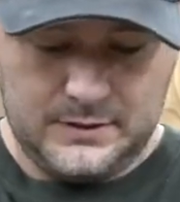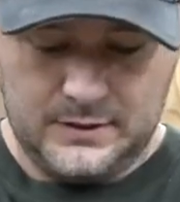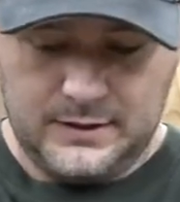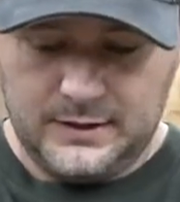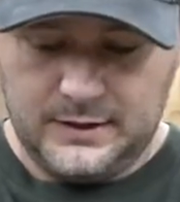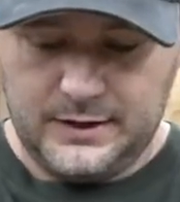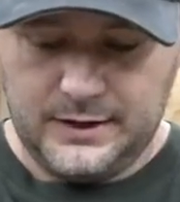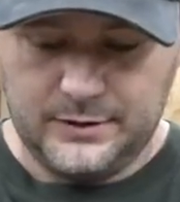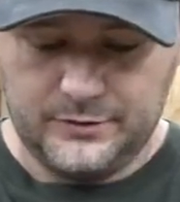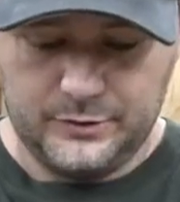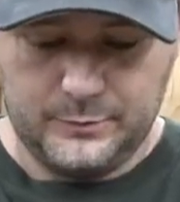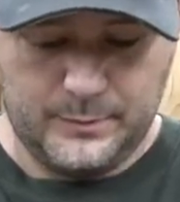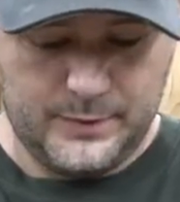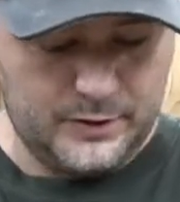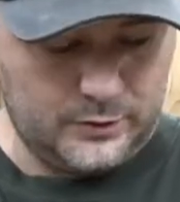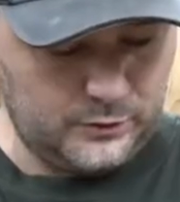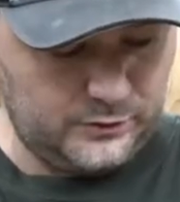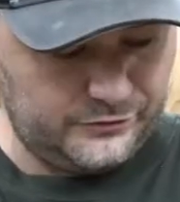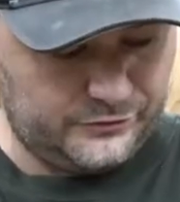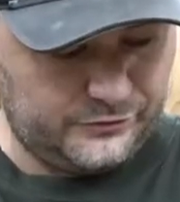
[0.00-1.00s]
here in the
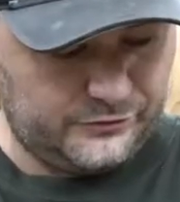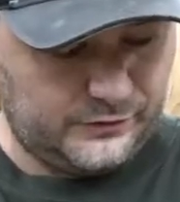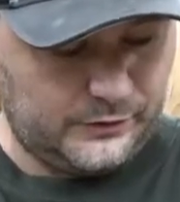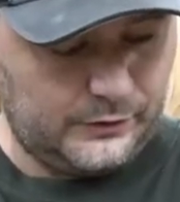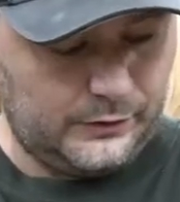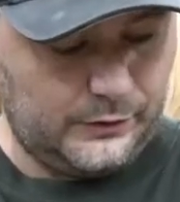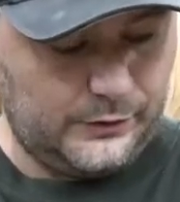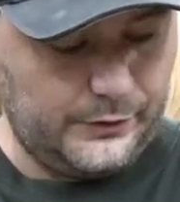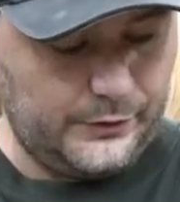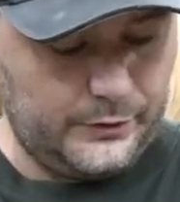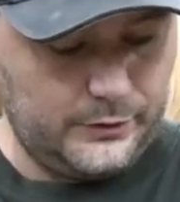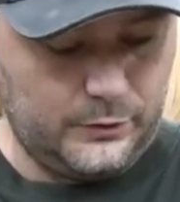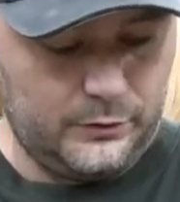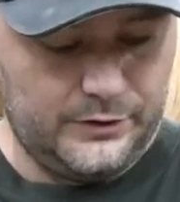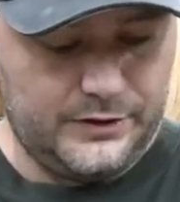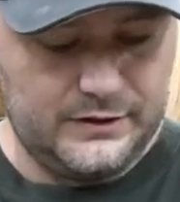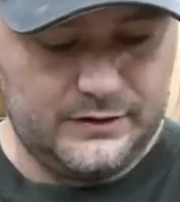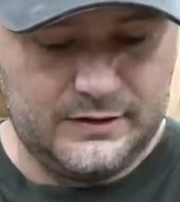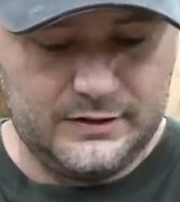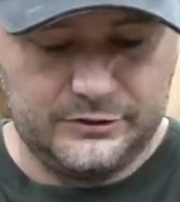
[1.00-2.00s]
middle. It's just a little
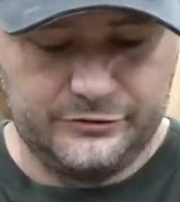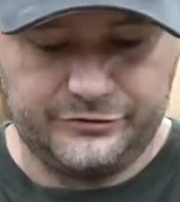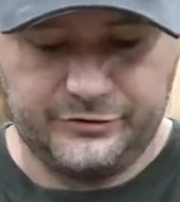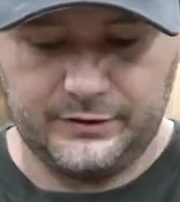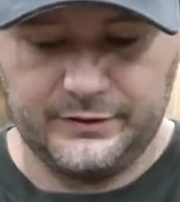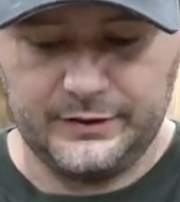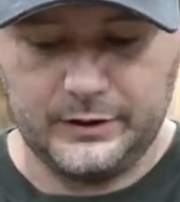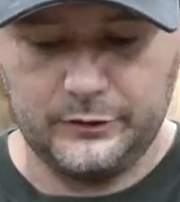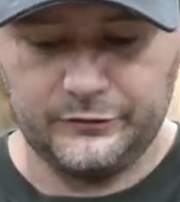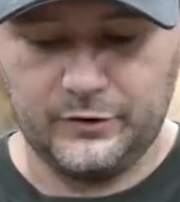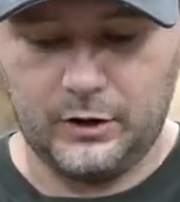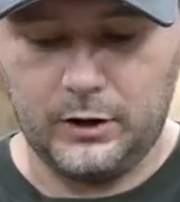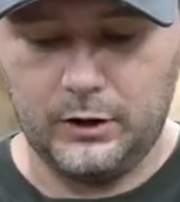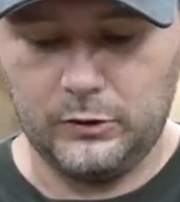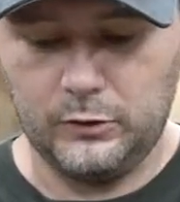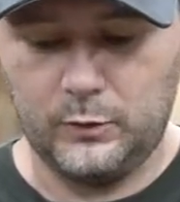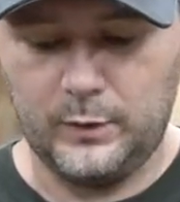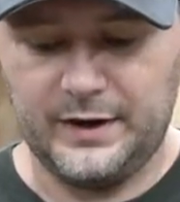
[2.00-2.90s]
indentation that goes all the way